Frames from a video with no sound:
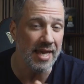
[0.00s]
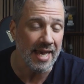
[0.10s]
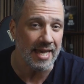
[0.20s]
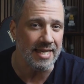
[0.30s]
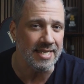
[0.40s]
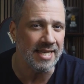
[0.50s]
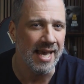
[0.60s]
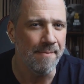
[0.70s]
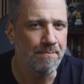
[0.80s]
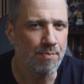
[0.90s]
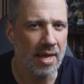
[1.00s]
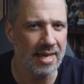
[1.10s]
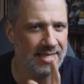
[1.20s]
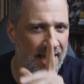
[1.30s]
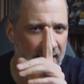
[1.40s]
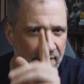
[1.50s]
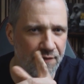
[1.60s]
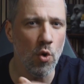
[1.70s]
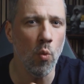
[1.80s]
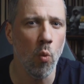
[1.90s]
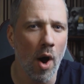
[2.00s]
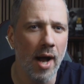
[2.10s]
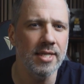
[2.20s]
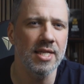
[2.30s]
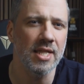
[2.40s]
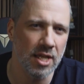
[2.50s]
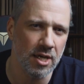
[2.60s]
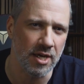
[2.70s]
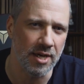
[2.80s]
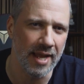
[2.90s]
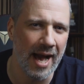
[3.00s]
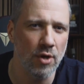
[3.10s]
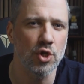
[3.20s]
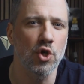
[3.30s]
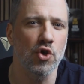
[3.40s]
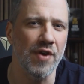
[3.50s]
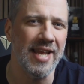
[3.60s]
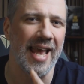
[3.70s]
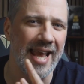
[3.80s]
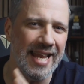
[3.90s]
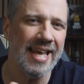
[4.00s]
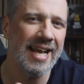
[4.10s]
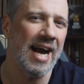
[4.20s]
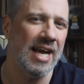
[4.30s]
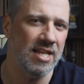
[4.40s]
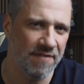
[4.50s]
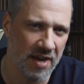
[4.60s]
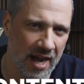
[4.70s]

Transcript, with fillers: ease, is that if you want to learn how to create any kind of